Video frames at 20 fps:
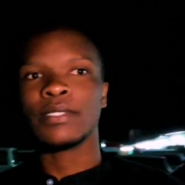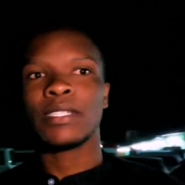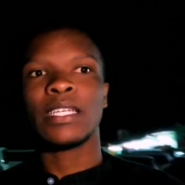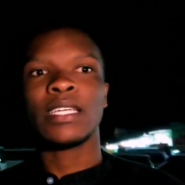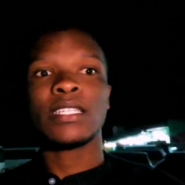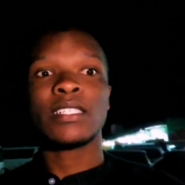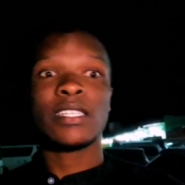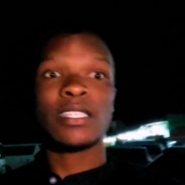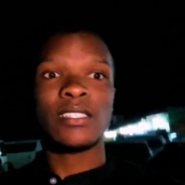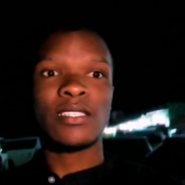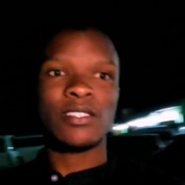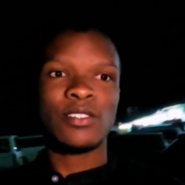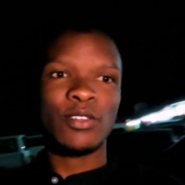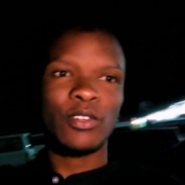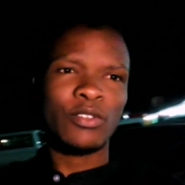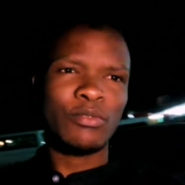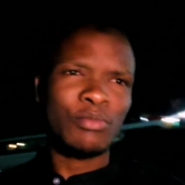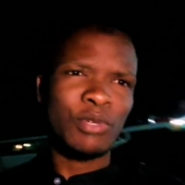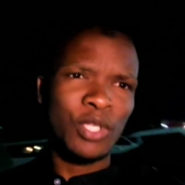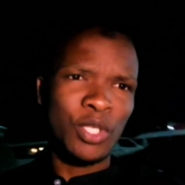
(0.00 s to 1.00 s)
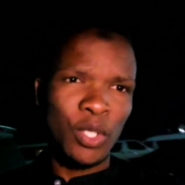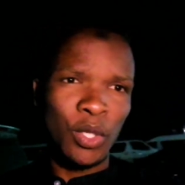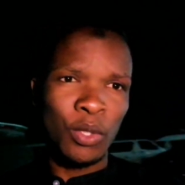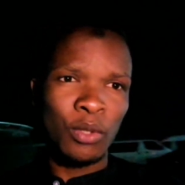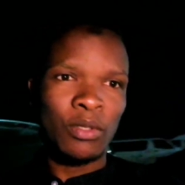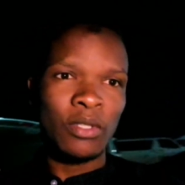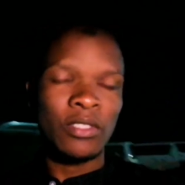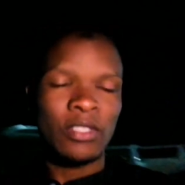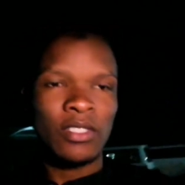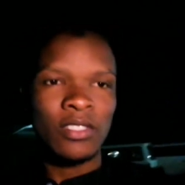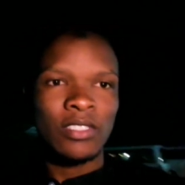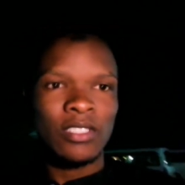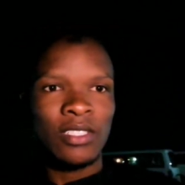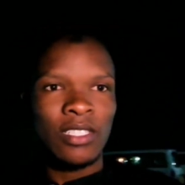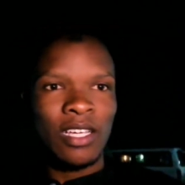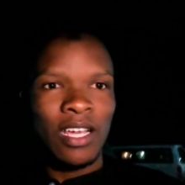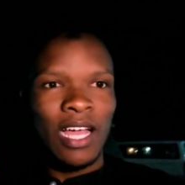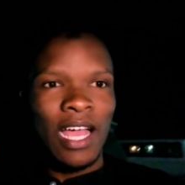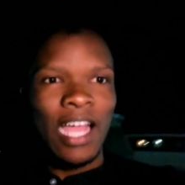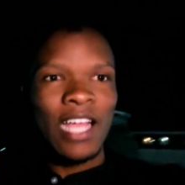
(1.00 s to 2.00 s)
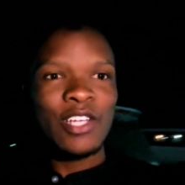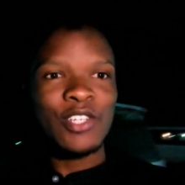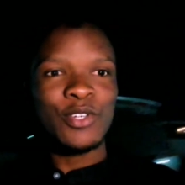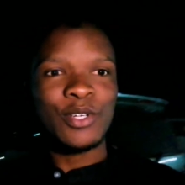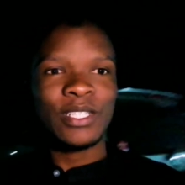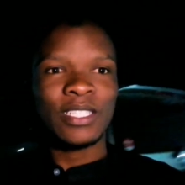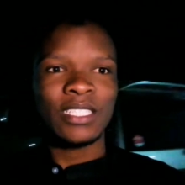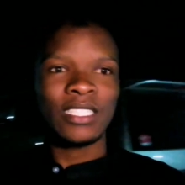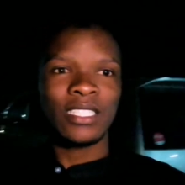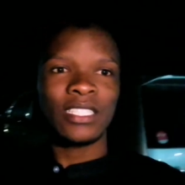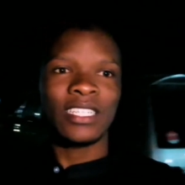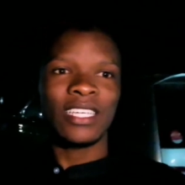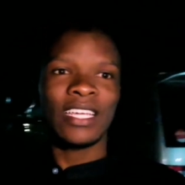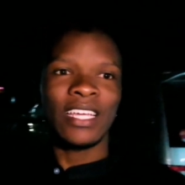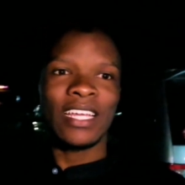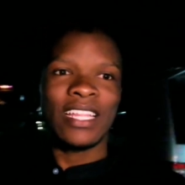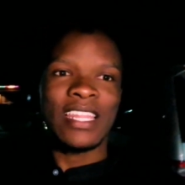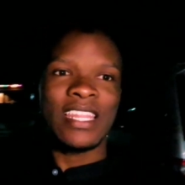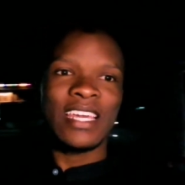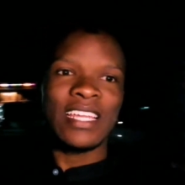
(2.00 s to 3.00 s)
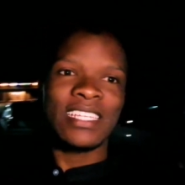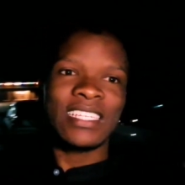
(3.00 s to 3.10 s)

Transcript: he just told me no, actually the